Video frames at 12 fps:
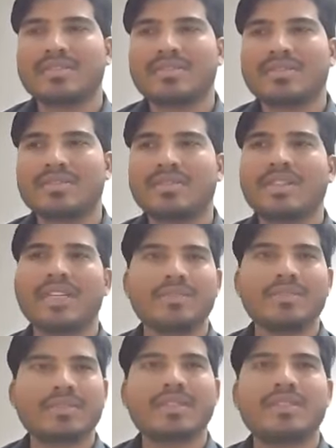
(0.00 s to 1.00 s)

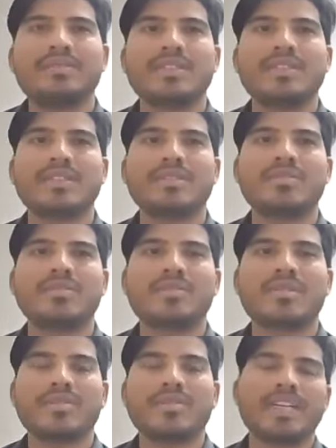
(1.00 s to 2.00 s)
Usually, sir, we go
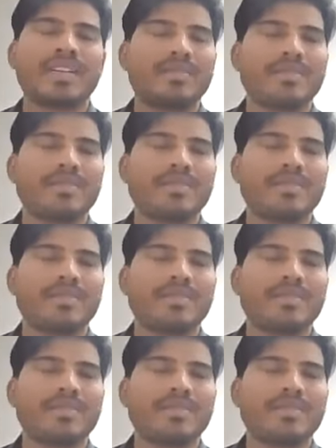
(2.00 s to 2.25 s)
for wait and